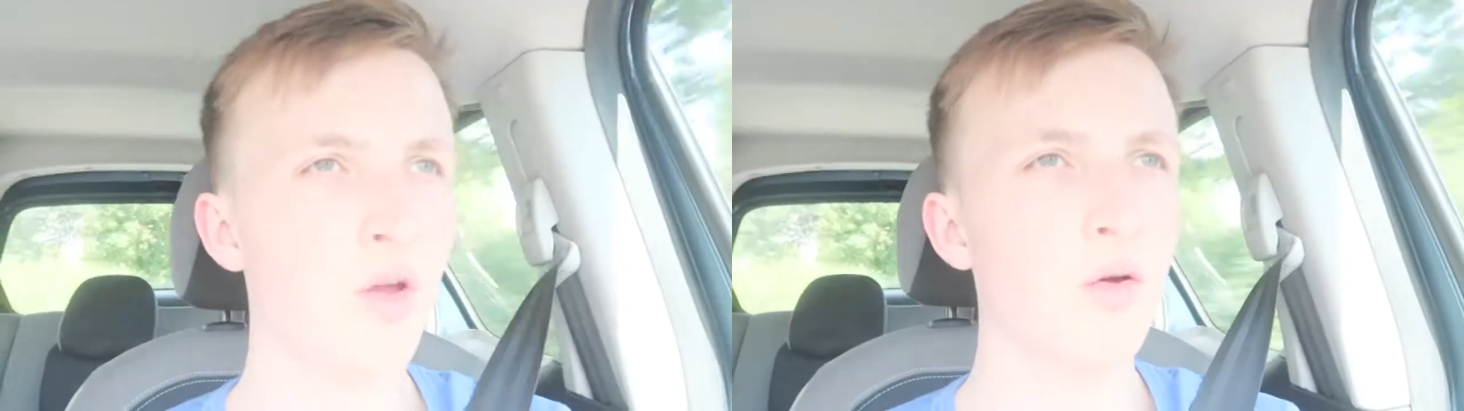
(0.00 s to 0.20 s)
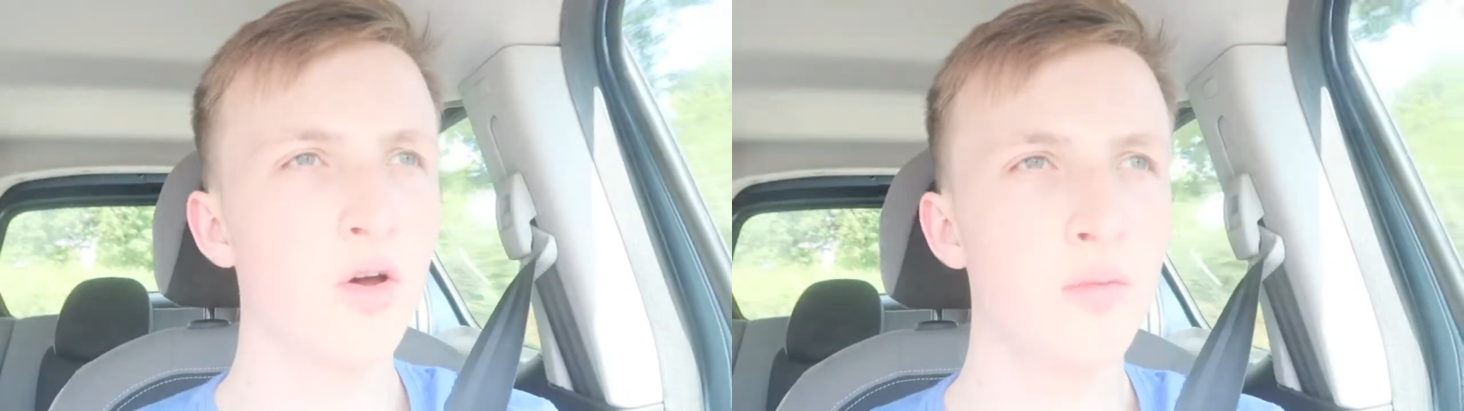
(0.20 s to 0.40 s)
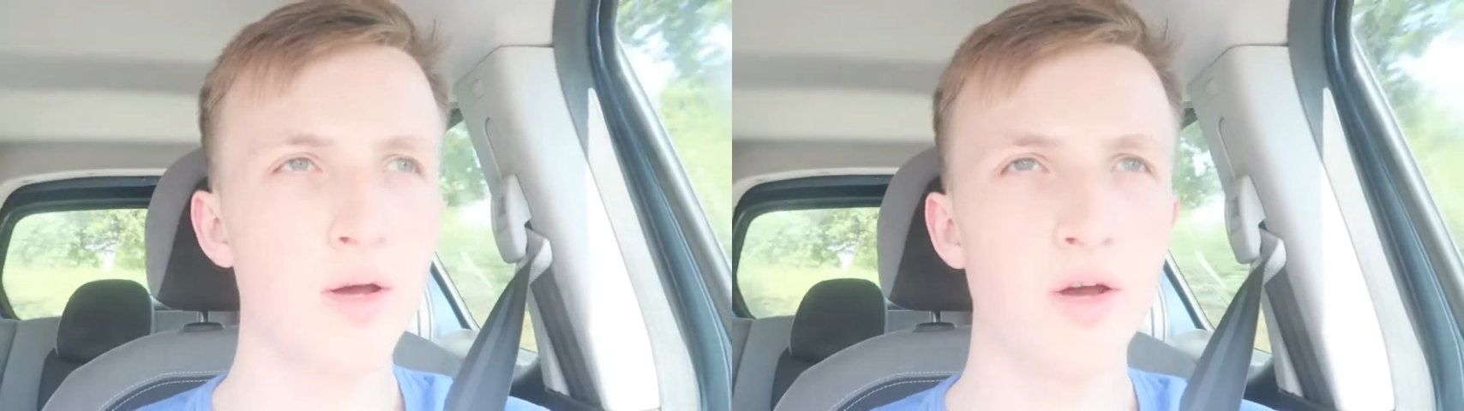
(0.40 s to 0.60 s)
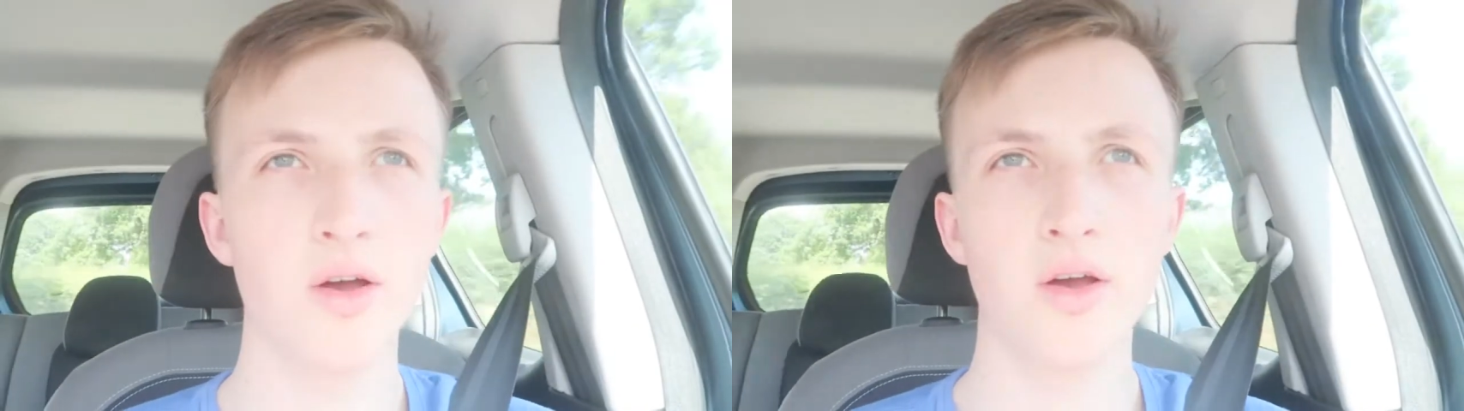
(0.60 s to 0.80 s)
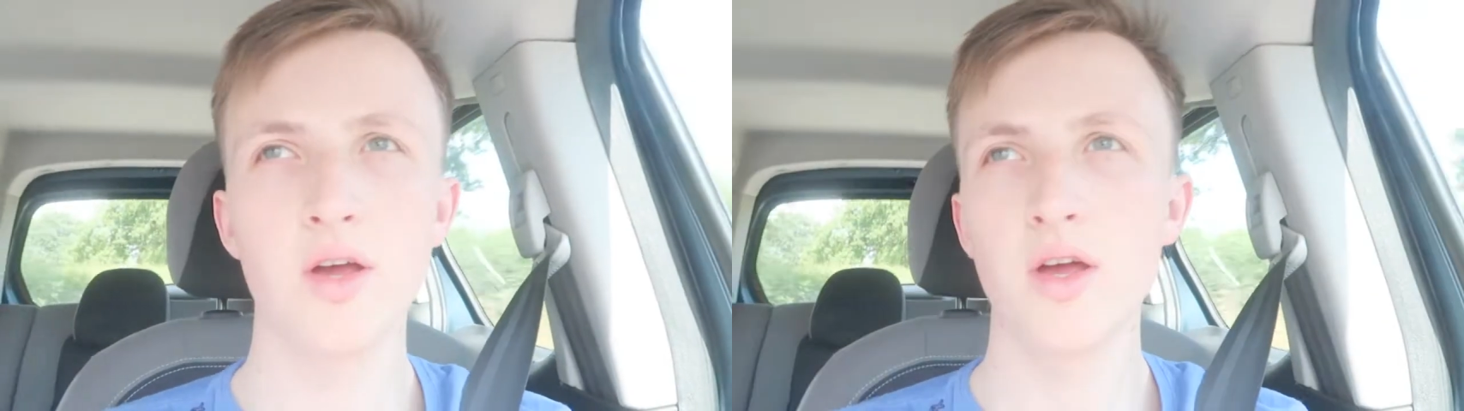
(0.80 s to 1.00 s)
You know
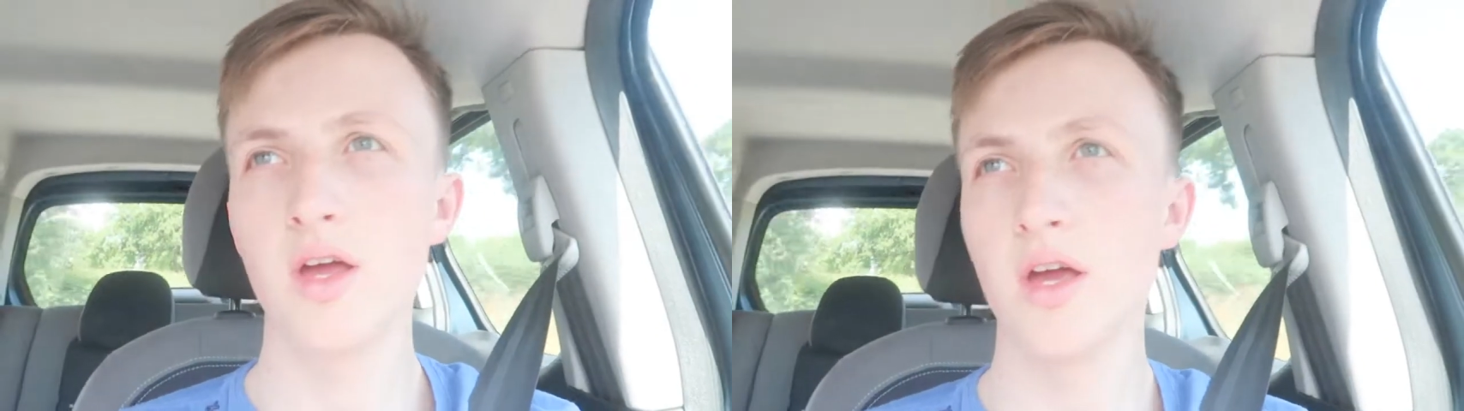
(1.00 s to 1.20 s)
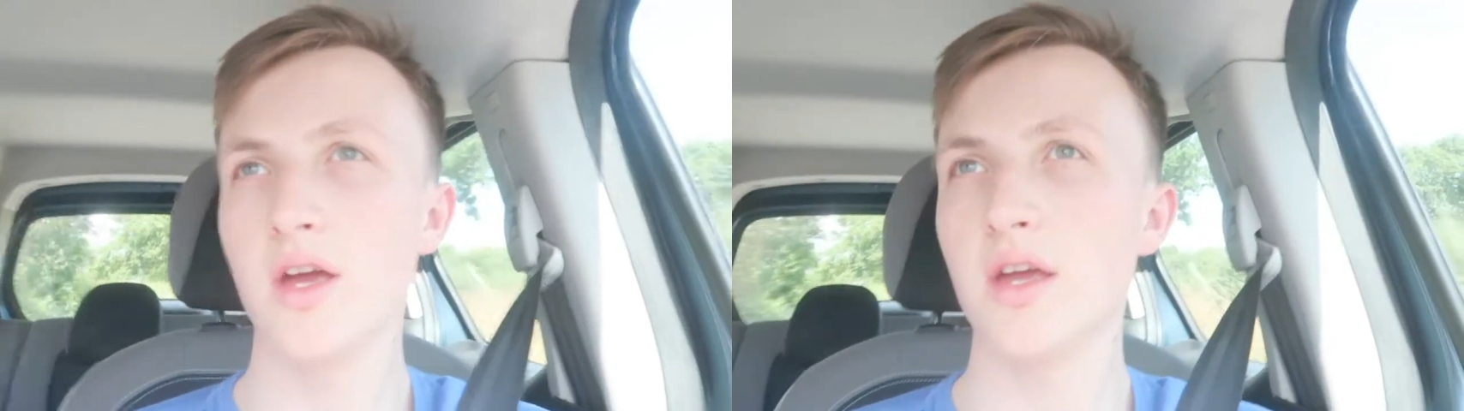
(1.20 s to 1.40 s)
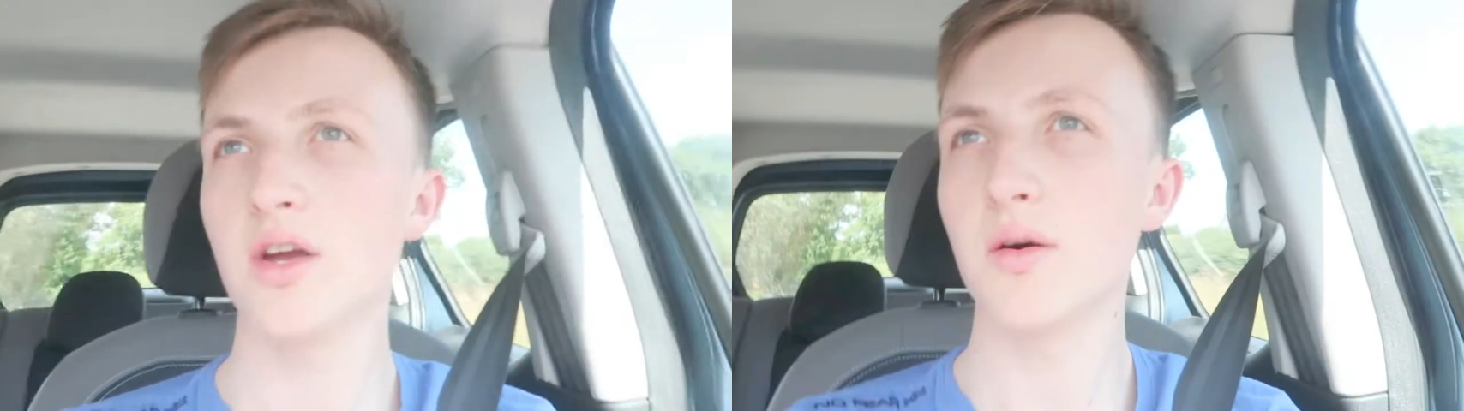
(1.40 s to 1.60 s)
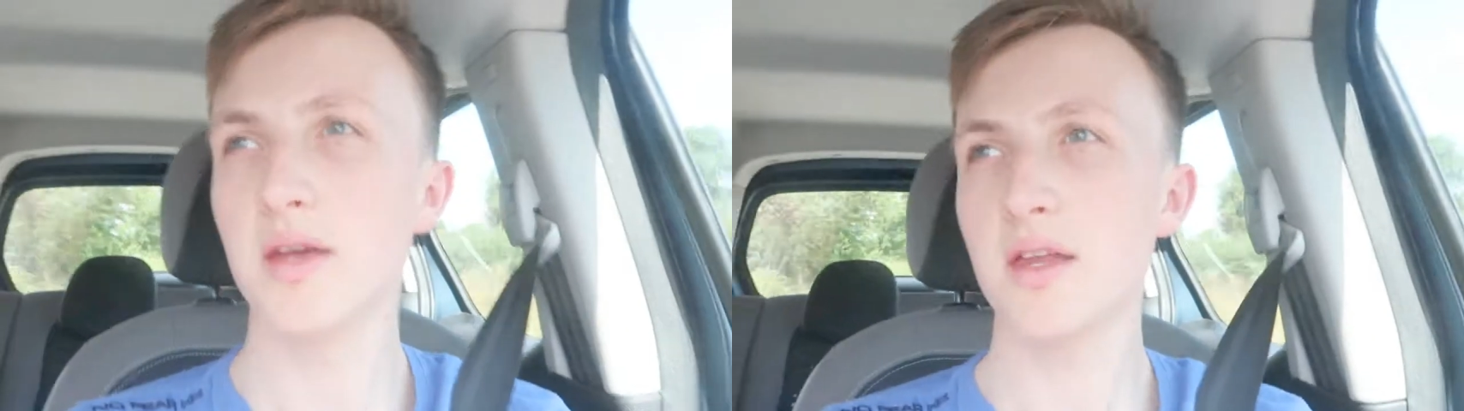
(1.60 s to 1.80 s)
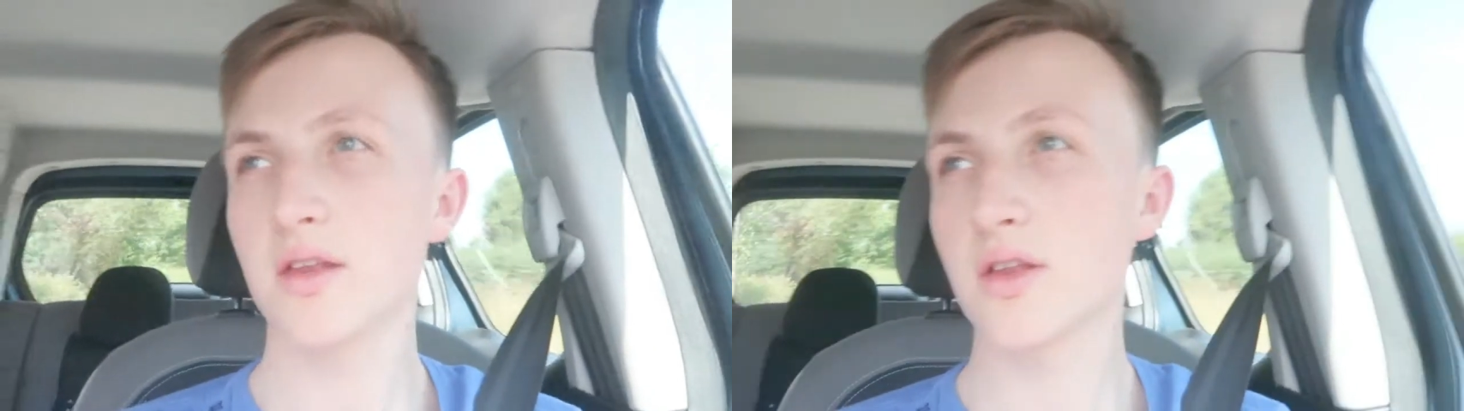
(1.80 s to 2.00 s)
what I
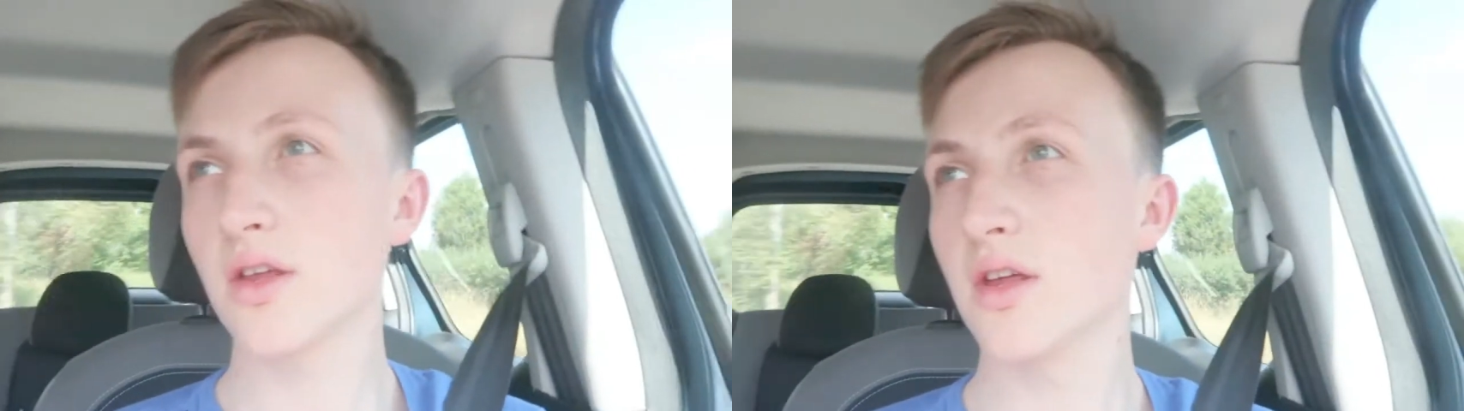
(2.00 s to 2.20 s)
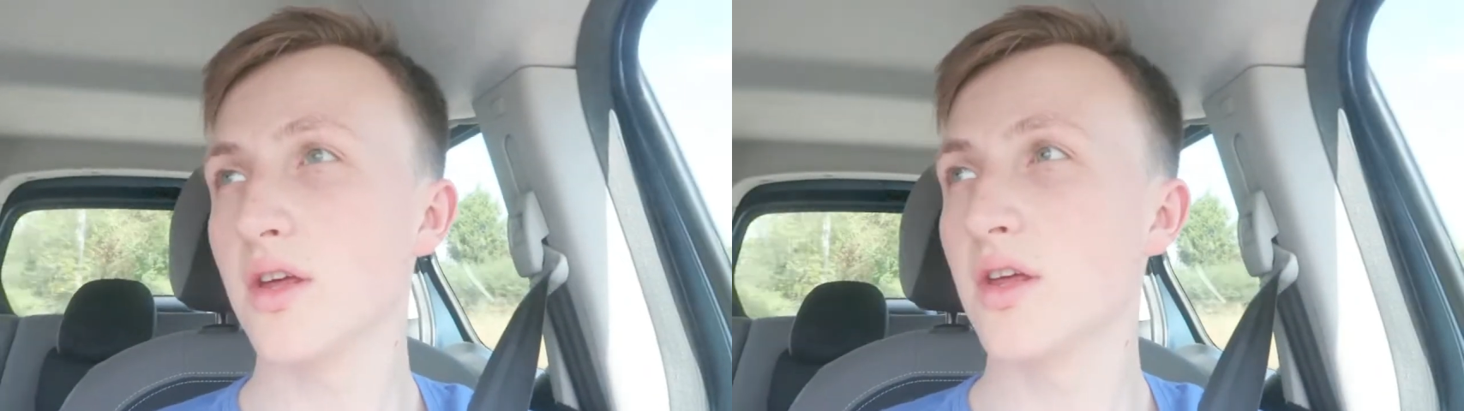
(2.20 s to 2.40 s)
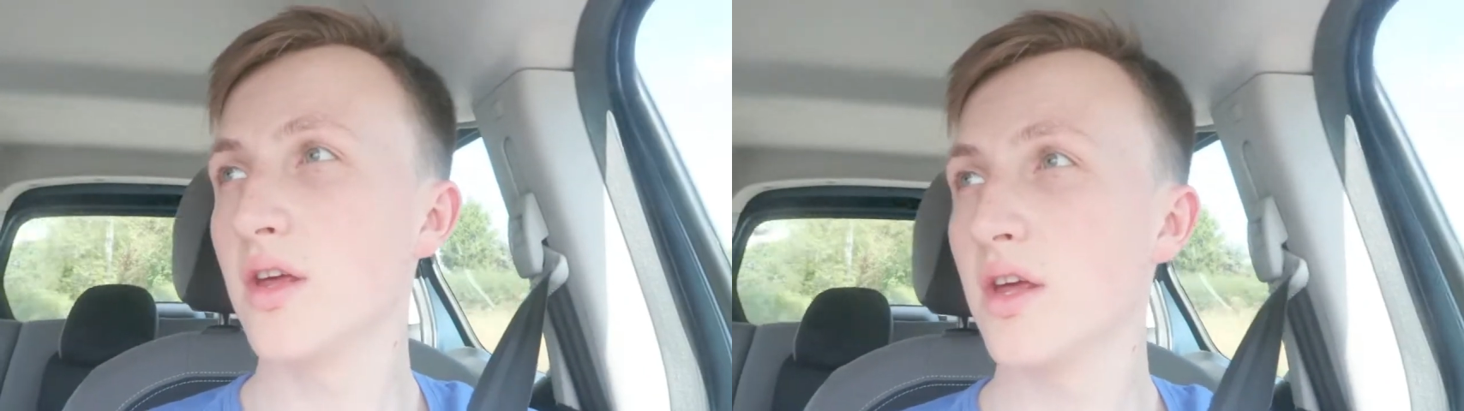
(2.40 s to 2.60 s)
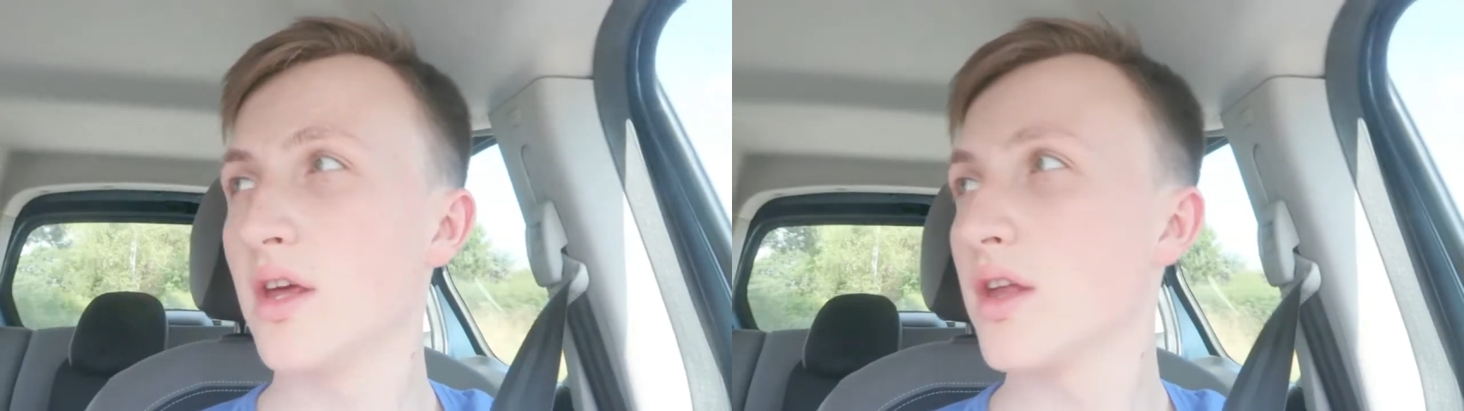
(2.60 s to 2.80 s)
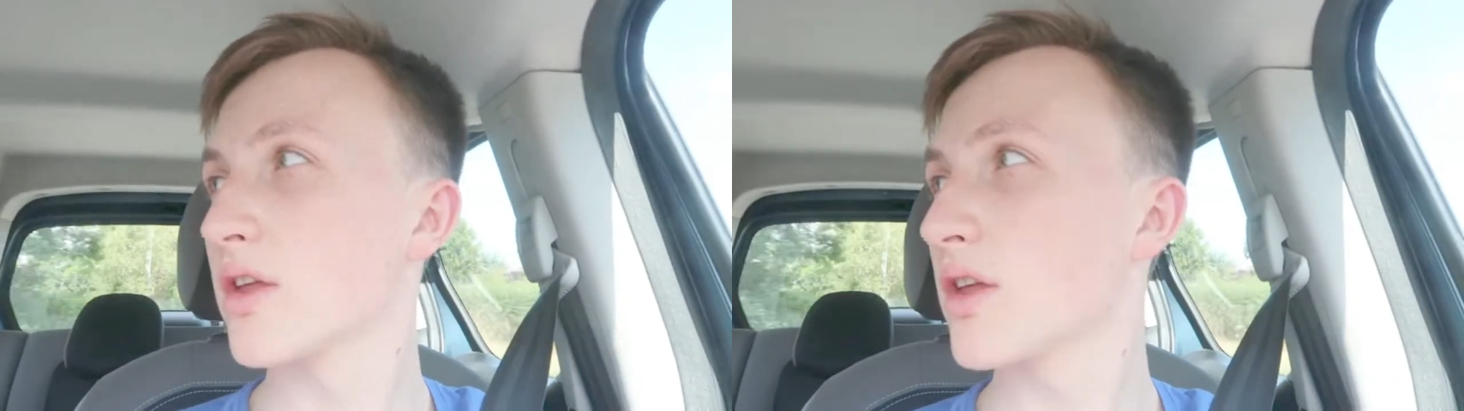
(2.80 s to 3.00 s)
mean, it's
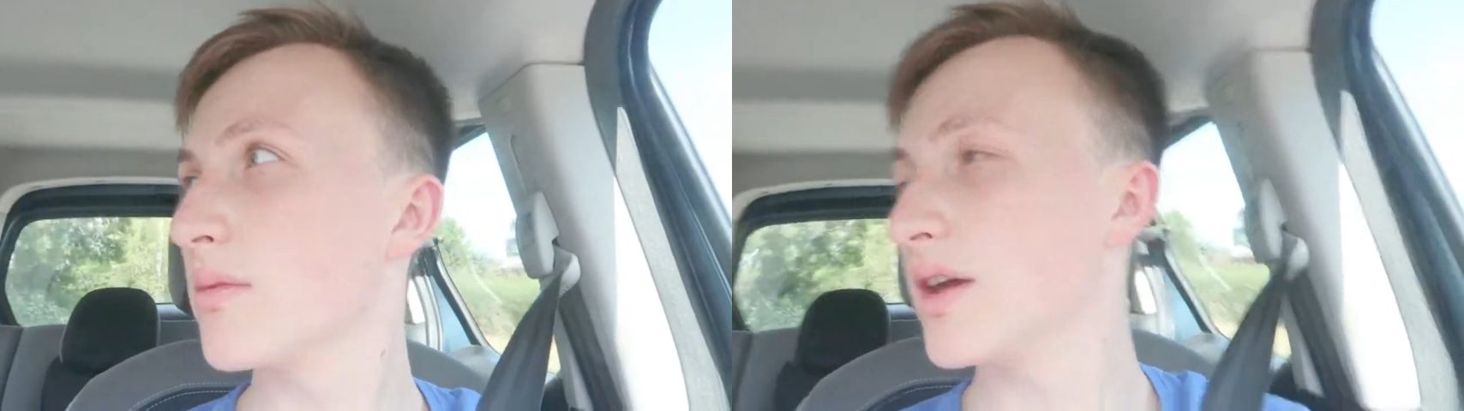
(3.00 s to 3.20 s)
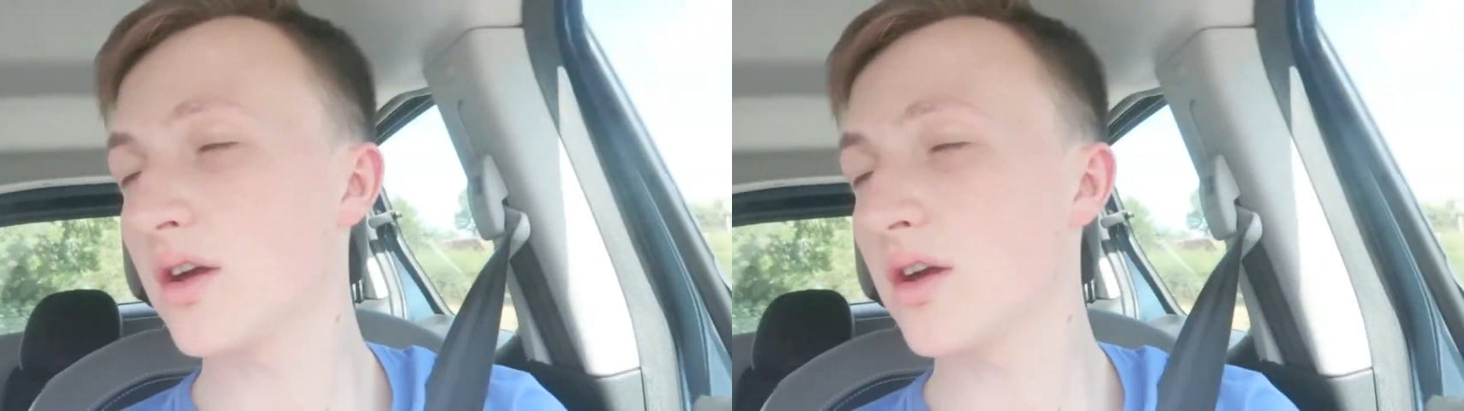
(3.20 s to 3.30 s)
gonna be